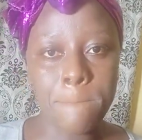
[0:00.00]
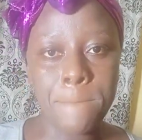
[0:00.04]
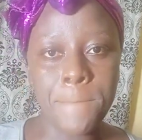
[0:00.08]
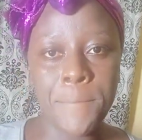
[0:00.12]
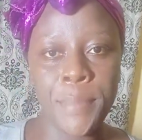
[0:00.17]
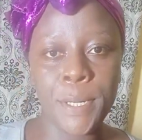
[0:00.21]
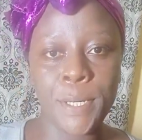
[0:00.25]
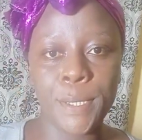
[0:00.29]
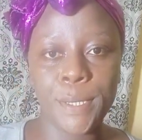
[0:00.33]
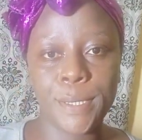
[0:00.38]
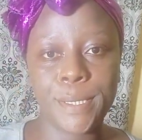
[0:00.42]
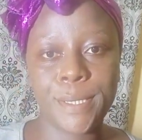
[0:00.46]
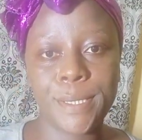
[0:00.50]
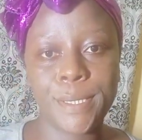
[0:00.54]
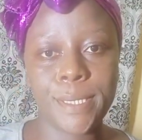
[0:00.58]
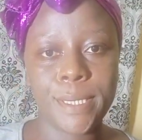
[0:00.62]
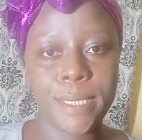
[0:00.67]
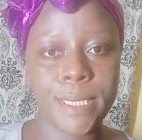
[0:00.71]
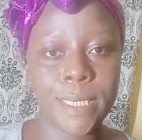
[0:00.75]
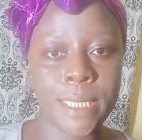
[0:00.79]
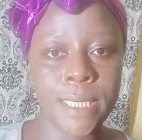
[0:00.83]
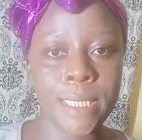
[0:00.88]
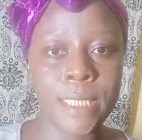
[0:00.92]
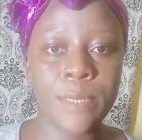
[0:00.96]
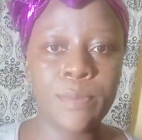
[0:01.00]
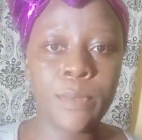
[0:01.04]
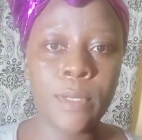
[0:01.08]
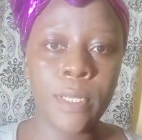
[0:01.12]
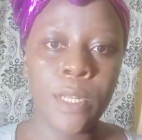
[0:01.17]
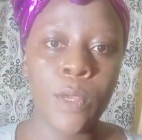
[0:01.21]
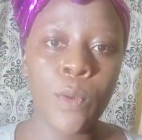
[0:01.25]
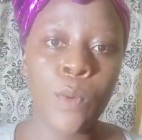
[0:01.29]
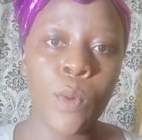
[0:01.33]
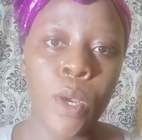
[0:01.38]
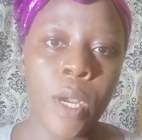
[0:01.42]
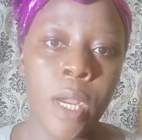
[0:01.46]
but since
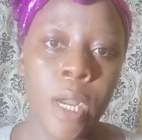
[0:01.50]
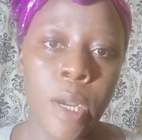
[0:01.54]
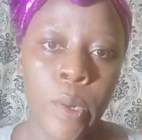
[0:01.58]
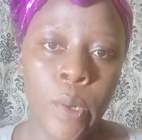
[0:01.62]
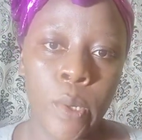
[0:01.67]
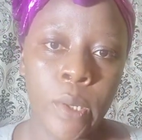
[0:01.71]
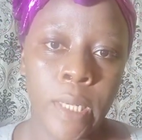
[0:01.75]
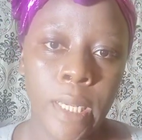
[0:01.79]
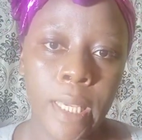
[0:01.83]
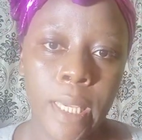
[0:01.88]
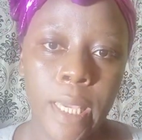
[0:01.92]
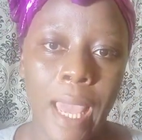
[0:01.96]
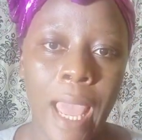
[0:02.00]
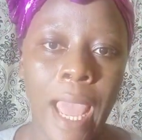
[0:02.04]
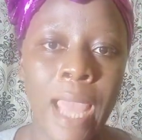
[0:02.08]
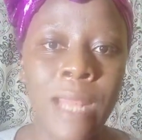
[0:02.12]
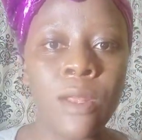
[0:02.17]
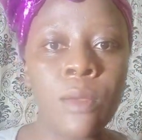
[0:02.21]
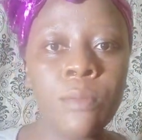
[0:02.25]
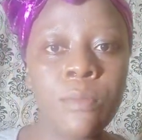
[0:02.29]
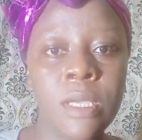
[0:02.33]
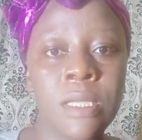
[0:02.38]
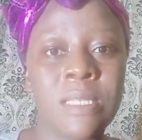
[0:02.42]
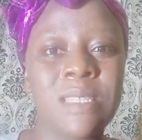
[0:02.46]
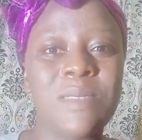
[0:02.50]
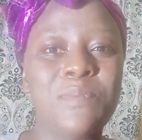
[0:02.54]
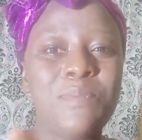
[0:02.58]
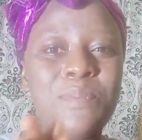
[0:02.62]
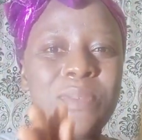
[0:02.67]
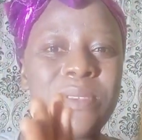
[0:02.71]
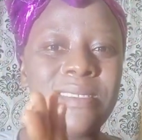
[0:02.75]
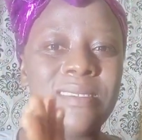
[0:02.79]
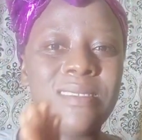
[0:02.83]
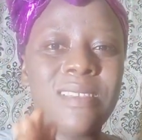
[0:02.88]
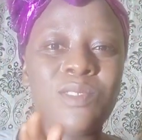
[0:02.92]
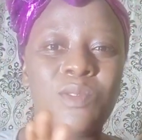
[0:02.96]
being a workaholic, I don't mix
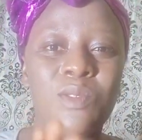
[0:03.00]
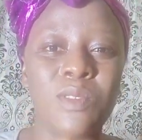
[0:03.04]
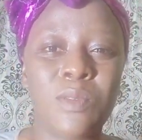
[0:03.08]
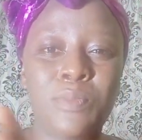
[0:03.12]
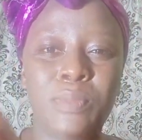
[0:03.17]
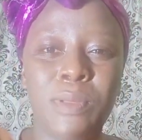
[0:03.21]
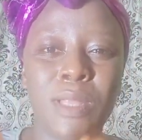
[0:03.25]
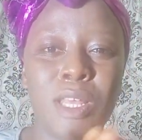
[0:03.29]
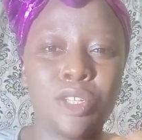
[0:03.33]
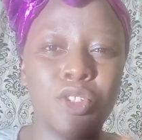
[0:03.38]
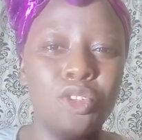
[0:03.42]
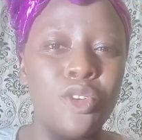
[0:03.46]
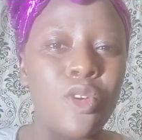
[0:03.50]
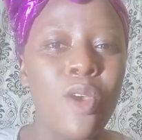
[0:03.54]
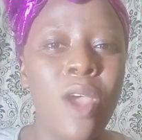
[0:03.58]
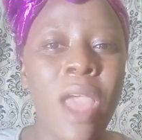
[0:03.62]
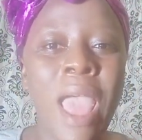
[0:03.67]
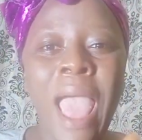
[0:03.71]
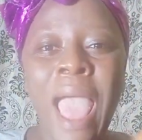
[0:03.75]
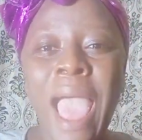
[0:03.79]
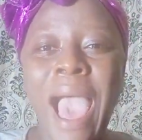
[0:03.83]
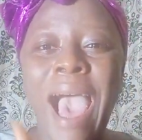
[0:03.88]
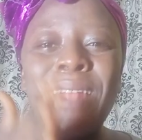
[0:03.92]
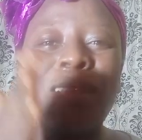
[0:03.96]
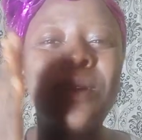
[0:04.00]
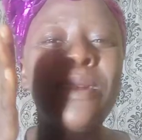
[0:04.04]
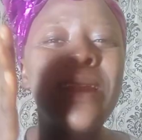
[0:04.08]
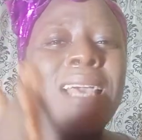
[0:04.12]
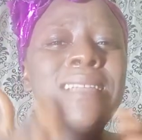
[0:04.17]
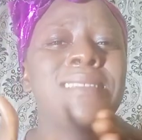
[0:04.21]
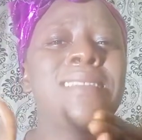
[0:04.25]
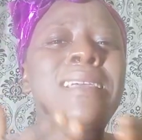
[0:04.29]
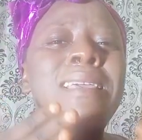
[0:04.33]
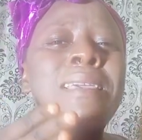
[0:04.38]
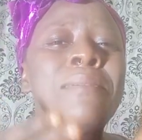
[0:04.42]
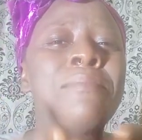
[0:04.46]
business with pleasure. I don't
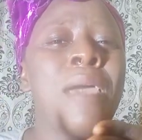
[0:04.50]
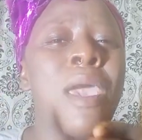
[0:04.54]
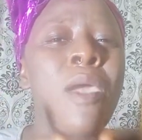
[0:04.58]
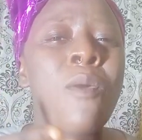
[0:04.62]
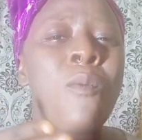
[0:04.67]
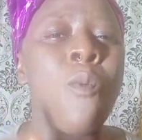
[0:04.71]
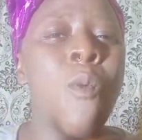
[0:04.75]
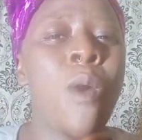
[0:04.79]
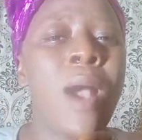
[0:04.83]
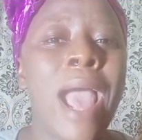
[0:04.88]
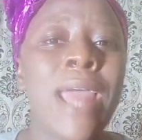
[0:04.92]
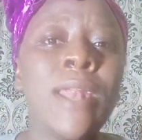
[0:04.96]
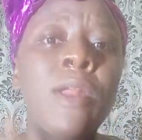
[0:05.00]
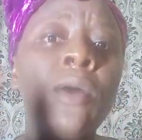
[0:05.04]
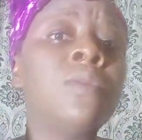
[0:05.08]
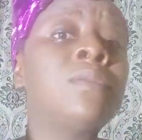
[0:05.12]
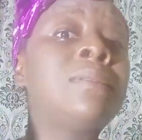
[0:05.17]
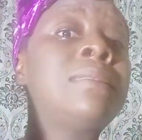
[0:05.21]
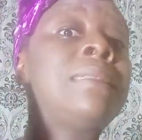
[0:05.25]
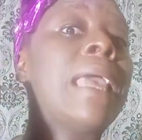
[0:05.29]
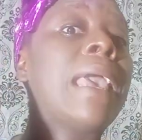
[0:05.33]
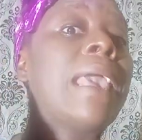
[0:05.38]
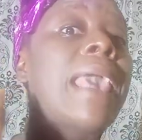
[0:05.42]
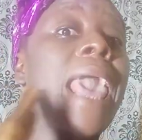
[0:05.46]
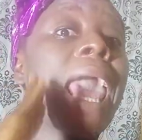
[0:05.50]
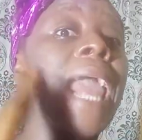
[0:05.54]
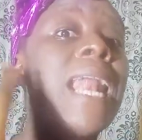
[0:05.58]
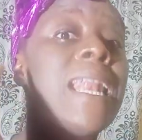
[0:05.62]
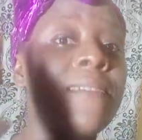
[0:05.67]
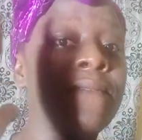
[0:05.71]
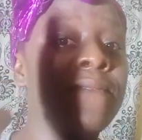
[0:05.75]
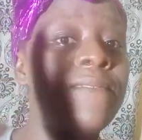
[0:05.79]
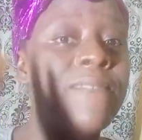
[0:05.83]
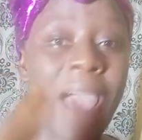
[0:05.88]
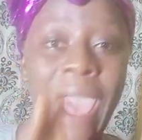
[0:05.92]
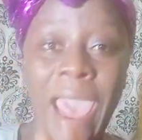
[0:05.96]
like taking my work. I don't take
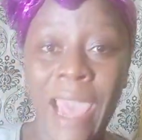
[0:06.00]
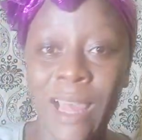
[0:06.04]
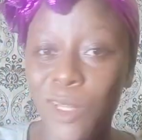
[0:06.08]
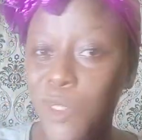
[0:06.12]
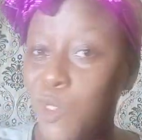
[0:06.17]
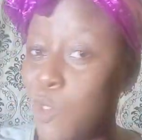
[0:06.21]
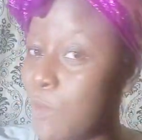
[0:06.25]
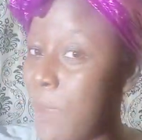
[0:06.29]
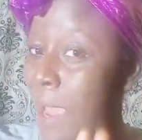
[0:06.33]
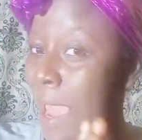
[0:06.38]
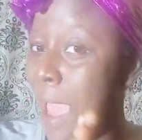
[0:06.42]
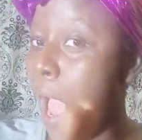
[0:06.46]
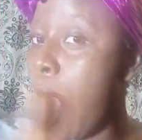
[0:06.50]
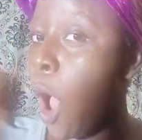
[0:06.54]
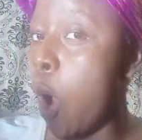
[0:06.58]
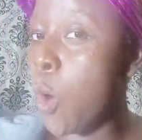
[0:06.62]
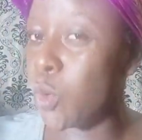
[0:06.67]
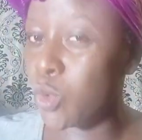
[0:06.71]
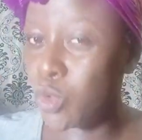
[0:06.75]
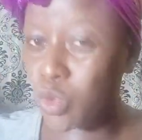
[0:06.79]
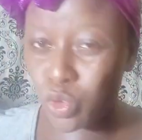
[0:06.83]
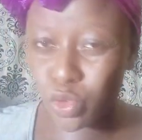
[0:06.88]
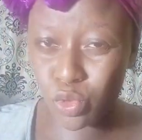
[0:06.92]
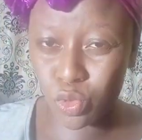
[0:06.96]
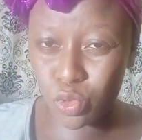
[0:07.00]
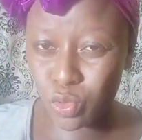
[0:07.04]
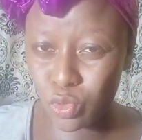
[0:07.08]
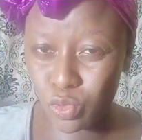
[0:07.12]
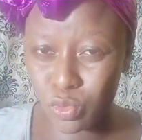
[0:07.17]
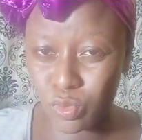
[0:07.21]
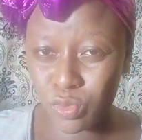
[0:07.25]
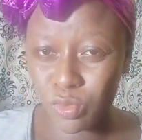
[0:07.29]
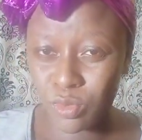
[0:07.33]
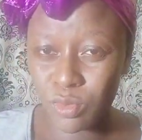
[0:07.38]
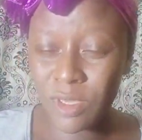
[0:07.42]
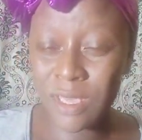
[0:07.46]
any file to my
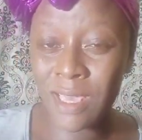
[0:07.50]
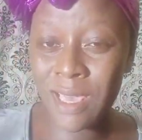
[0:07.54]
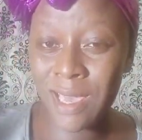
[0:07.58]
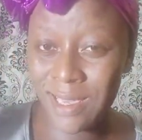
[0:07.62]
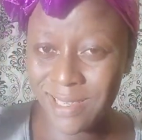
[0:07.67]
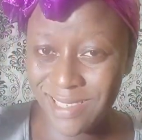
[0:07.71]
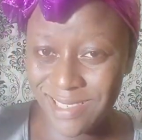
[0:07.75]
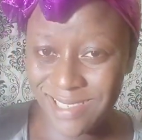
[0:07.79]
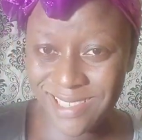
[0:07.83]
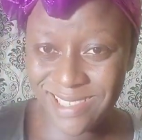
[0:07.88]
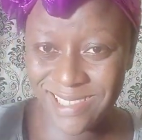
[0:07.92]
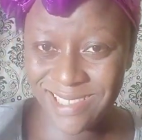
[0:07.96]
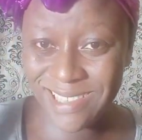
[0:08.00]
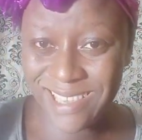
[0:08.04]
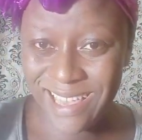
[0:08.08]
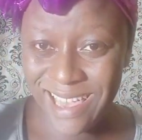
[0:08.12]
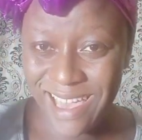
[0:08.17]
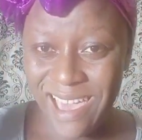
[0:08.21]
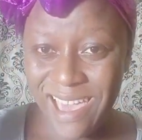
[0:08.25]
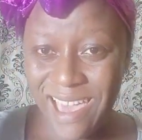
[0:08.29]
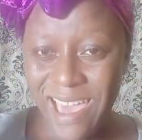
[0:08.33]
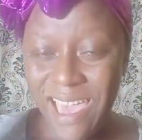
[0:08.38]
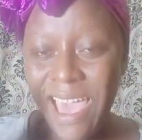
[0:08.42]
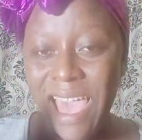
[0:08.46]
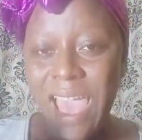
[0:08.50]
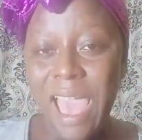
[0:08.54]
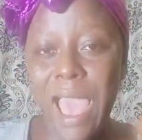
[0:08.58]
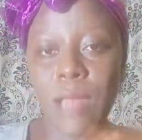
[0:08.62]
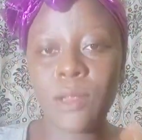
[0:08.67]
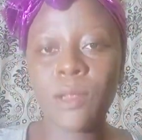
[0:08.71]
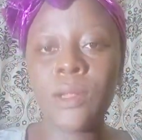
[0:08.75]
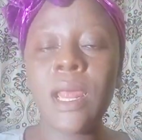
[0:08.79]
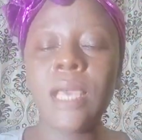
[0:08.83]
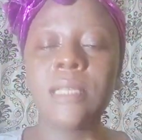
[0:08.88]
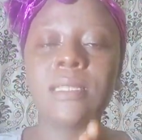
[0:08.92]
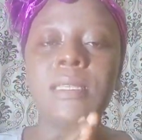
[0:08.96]
house. Yes,
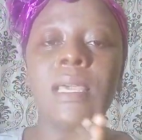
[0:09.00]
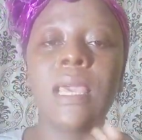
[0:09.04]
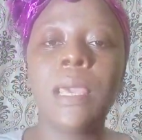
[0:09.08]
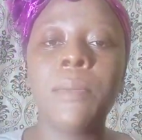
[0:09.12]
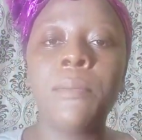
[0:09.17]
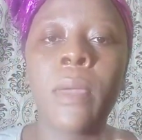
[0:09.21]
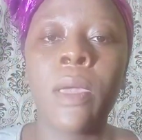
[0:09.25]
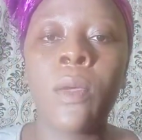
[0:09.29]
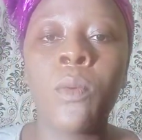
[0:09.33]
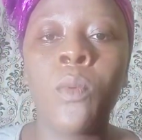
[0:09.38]
I don't like taking my